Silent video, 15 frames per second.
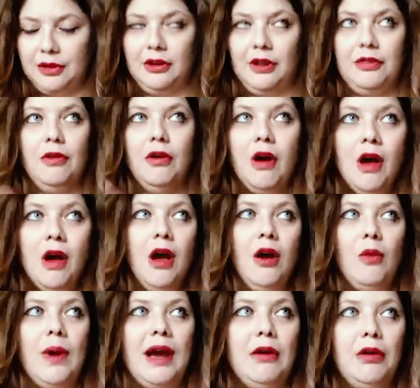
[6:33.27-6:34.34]
And I thought,
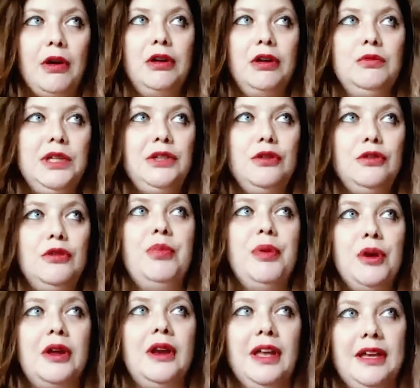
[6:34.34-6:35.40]
wow, could we do a
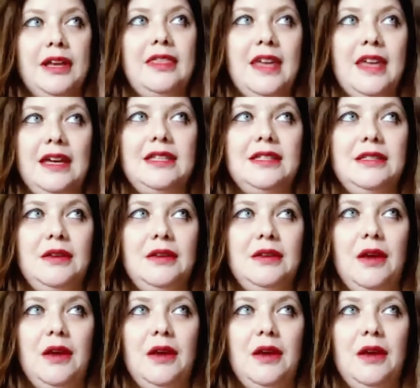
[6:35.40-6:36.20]
book like this